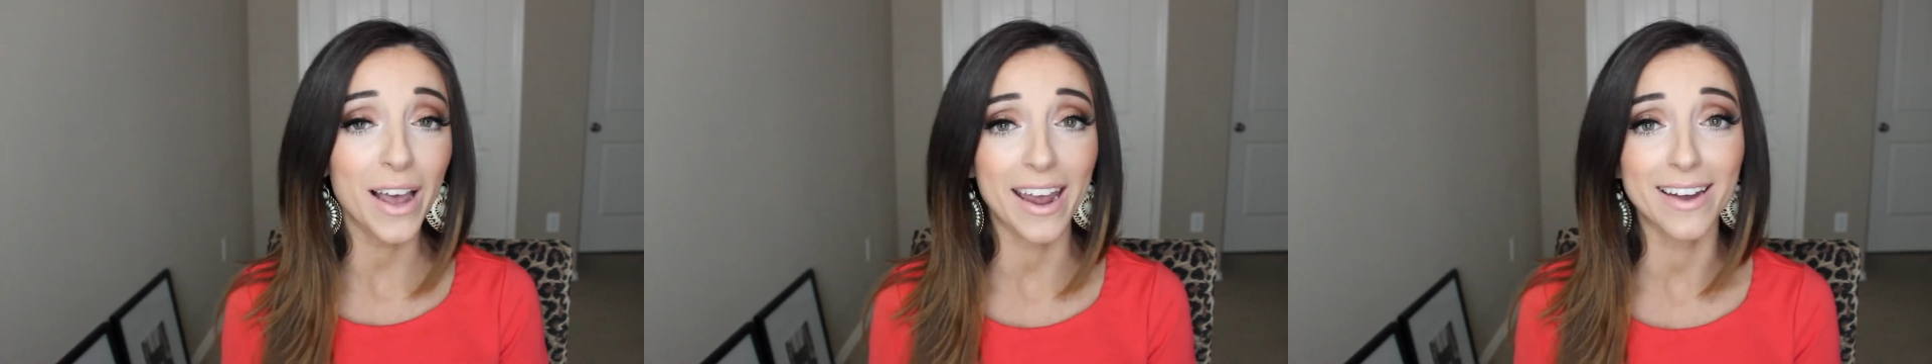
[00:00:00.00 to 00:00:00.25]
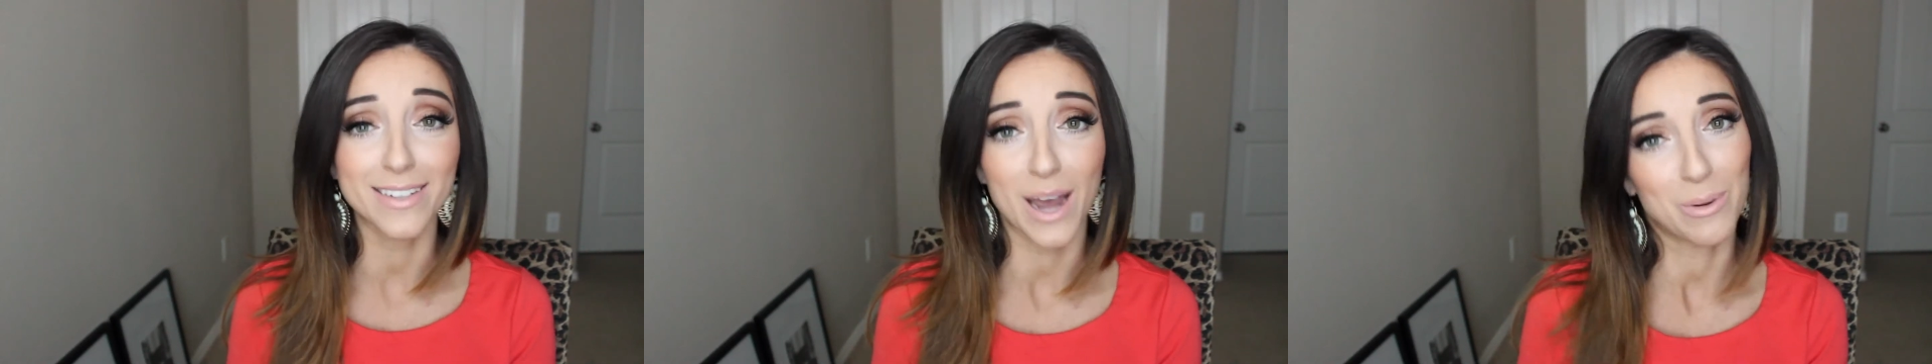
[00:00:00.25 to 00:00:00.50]

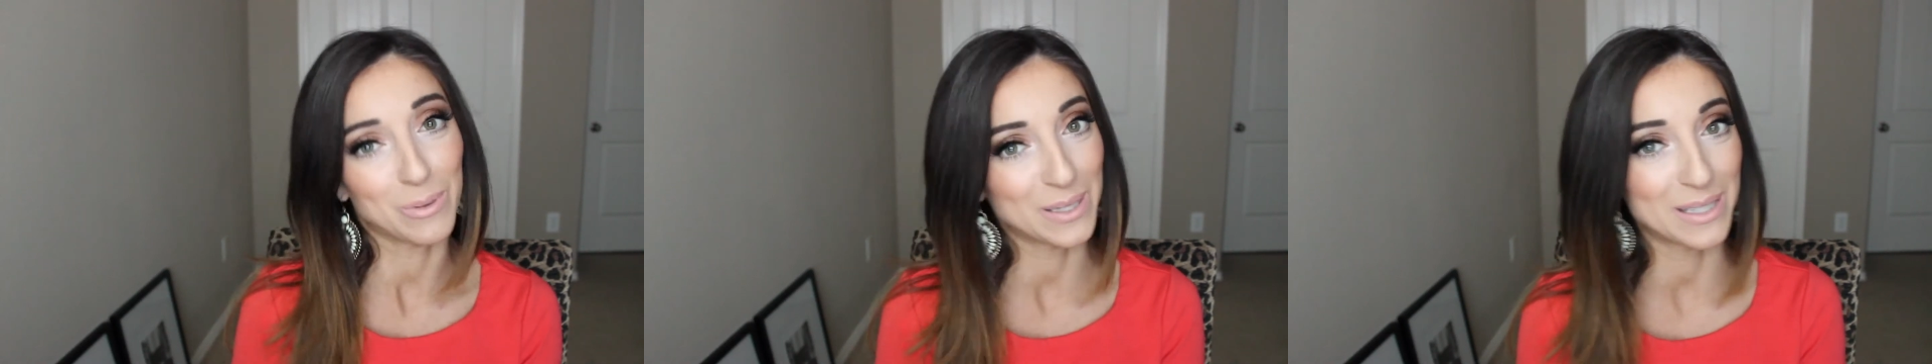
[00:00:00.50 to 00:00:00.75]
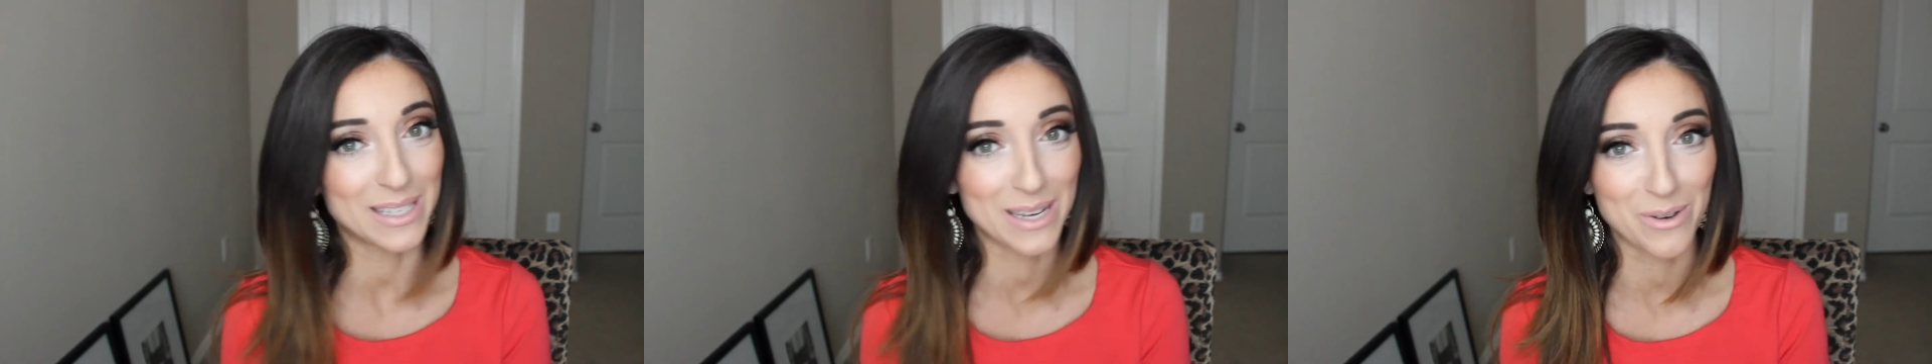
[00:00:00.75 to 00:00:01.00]
and I will
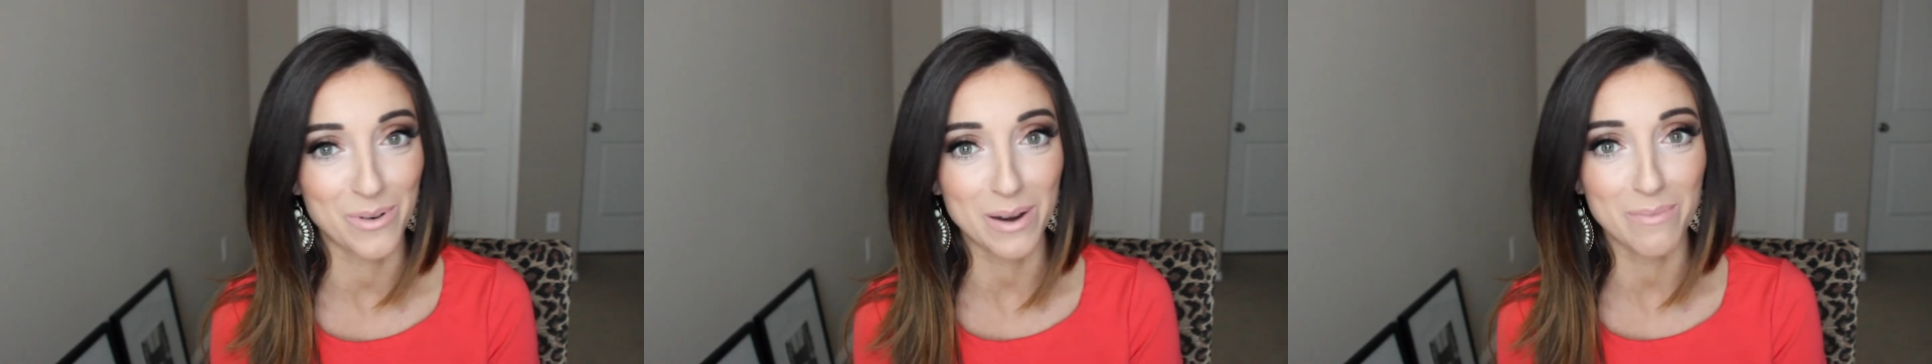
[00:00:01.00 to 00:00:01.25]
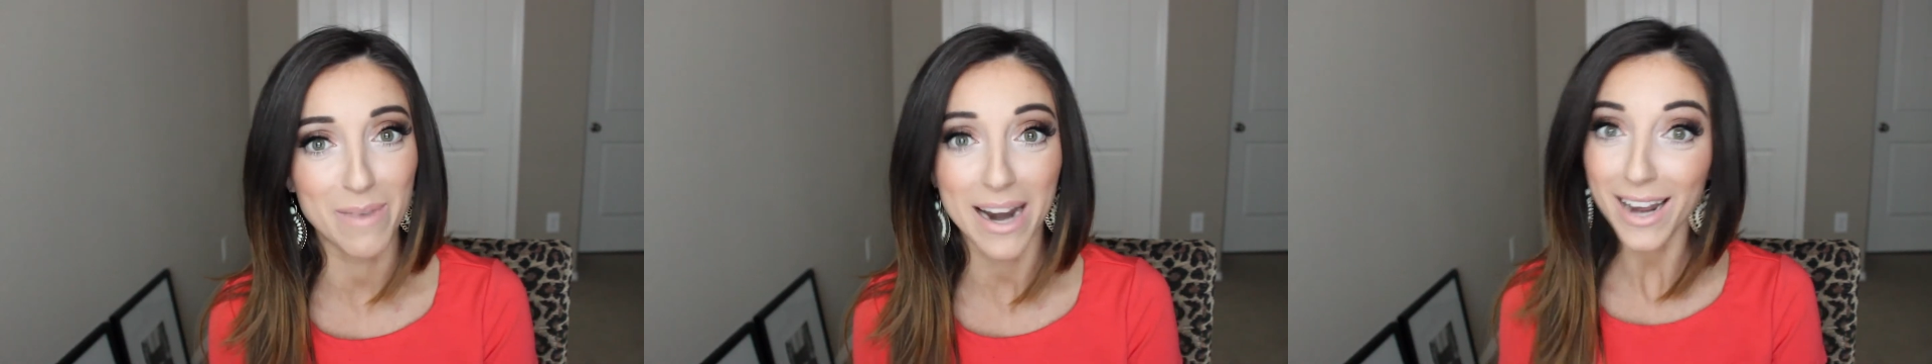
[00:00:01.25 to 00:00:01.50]
see you
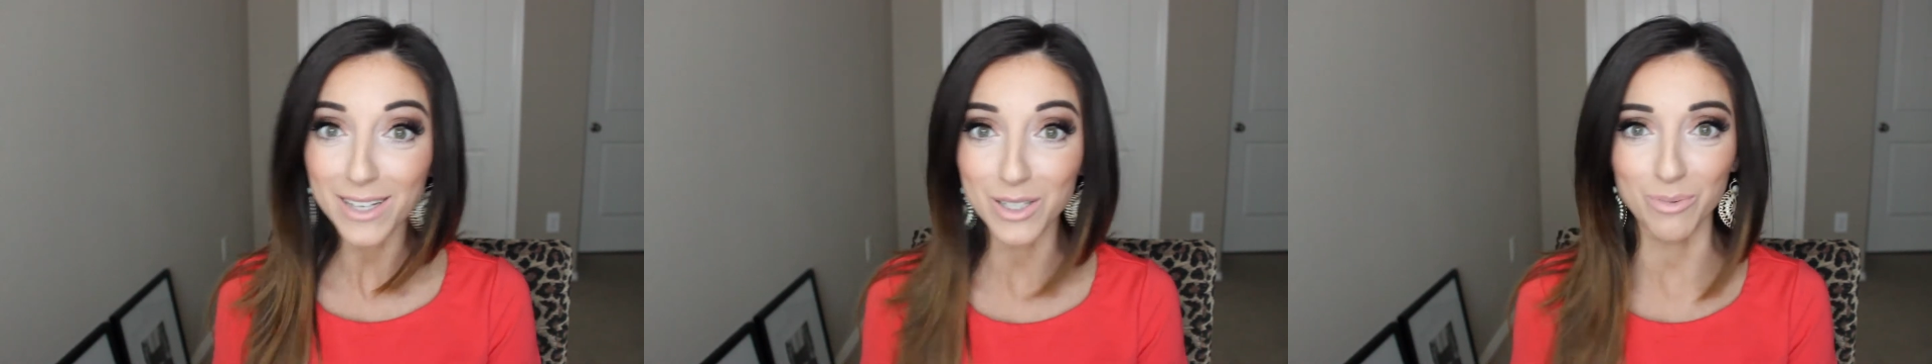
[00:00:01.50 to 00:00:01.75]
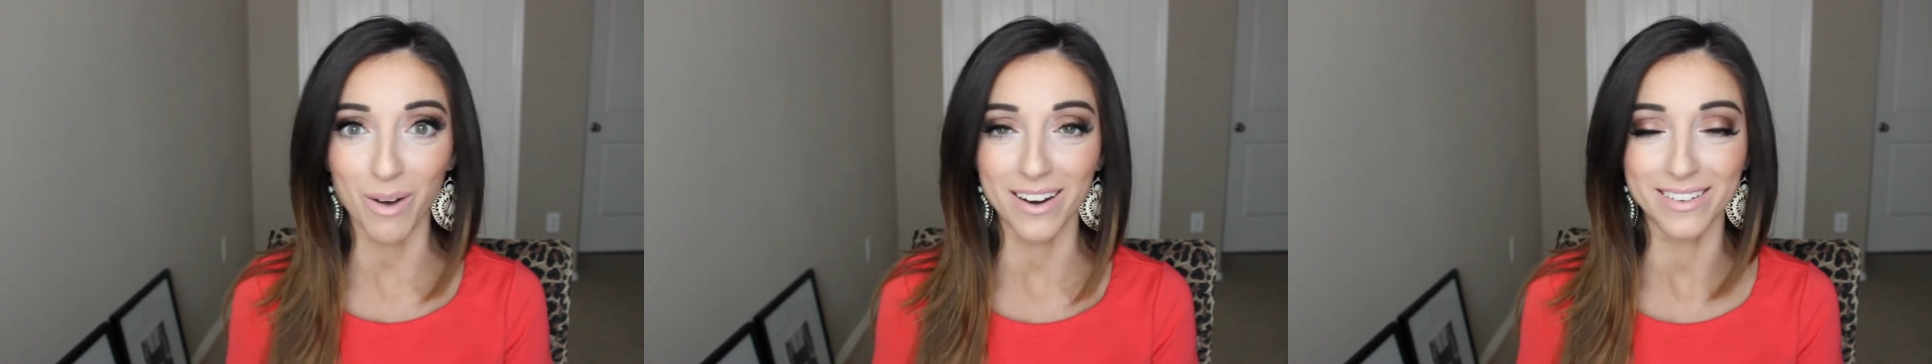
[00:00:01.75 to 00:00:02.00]
in my
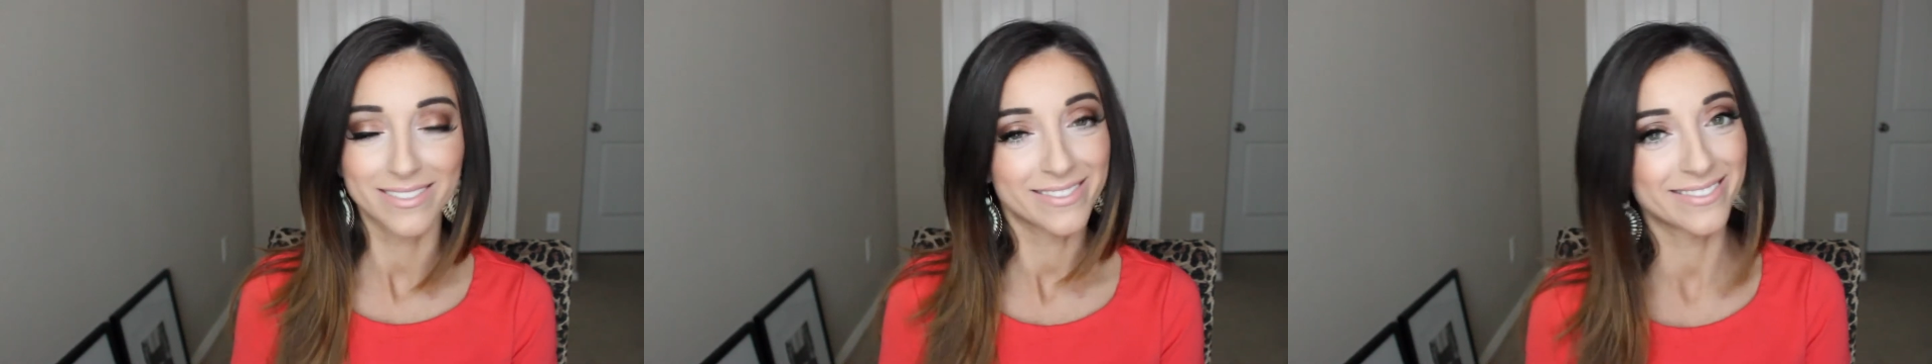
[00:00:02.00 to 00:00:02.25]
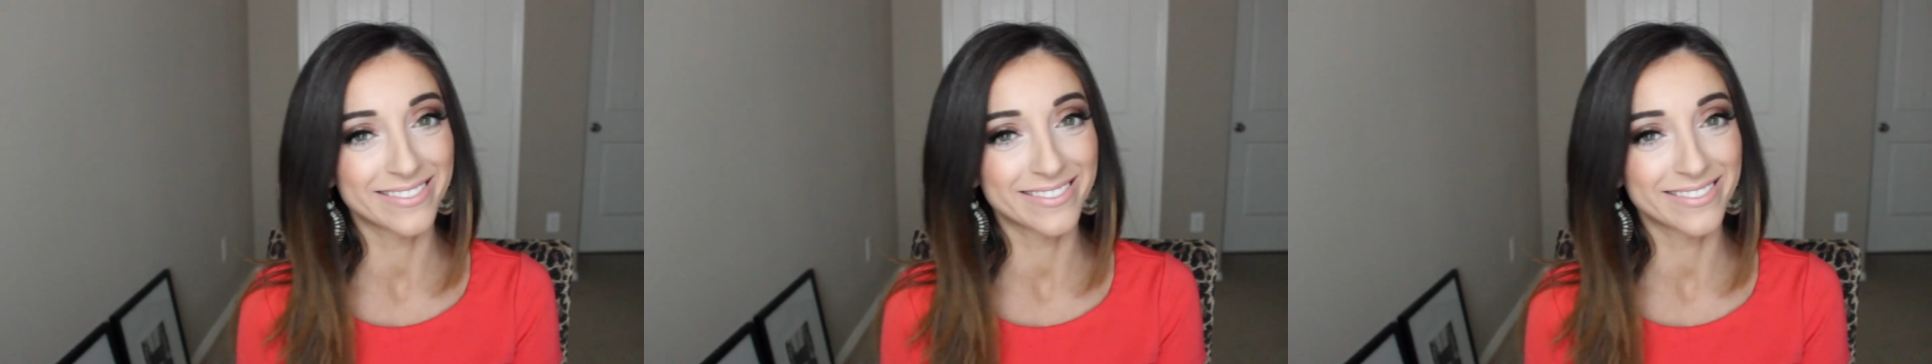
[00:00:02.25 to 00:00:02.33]
next one.